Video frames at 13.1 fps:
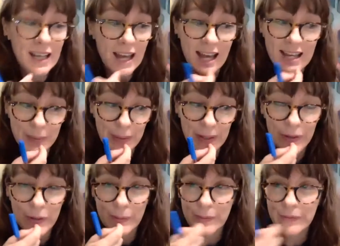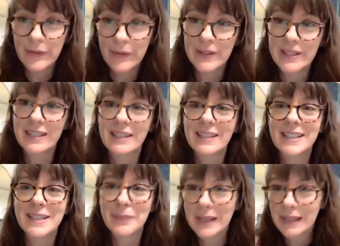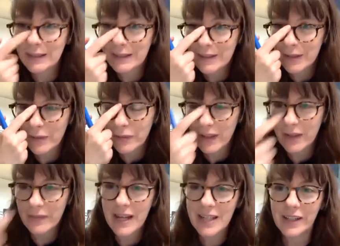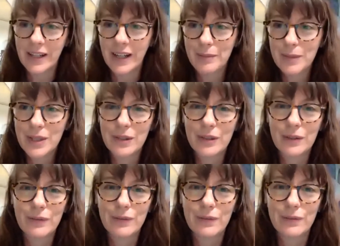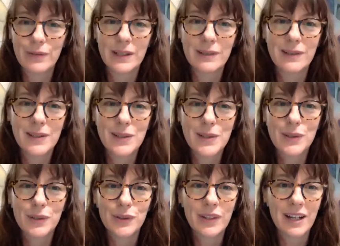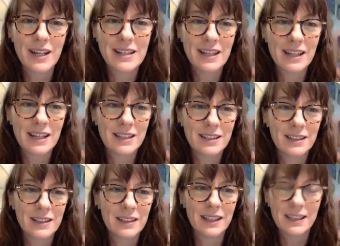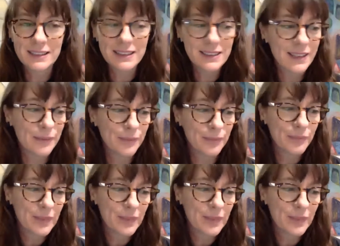As we're a group of volunteers, we sort of give our time to run this organisation, and